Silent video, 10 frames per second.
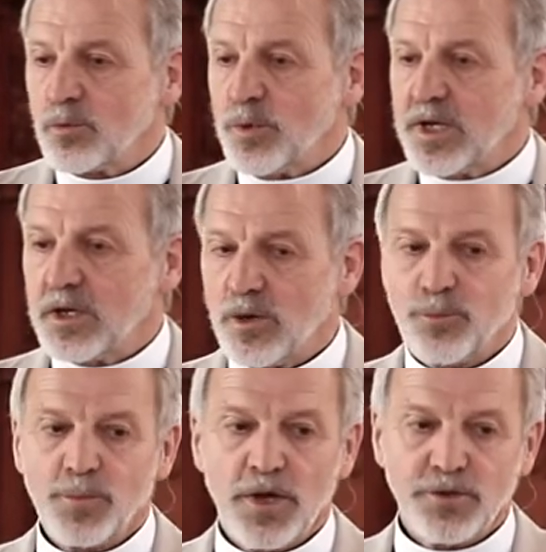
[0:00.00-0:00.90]
we
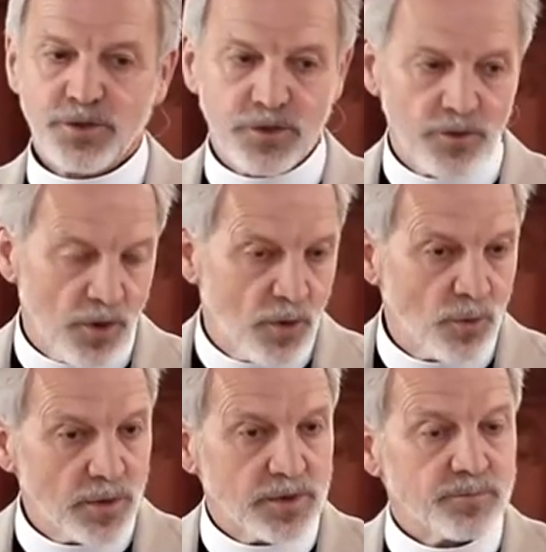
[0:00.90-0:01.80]
come to
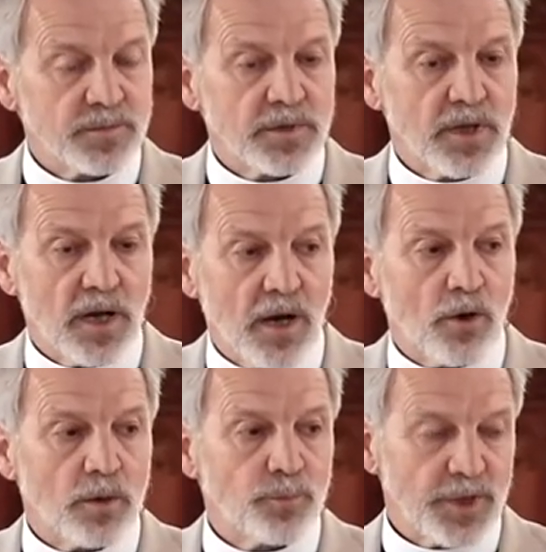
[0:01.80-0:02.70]
know
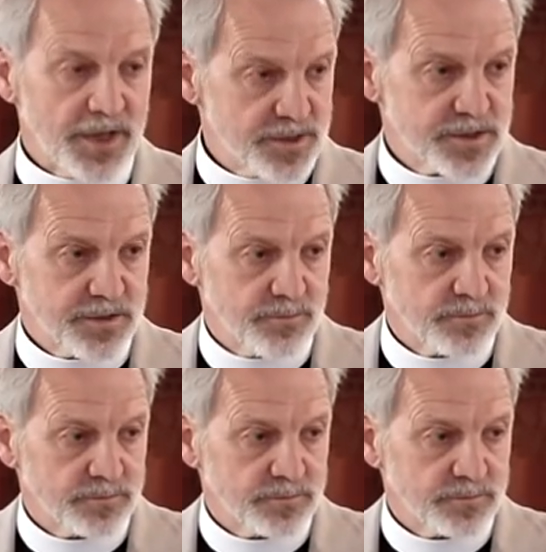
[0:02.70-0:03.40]
our place,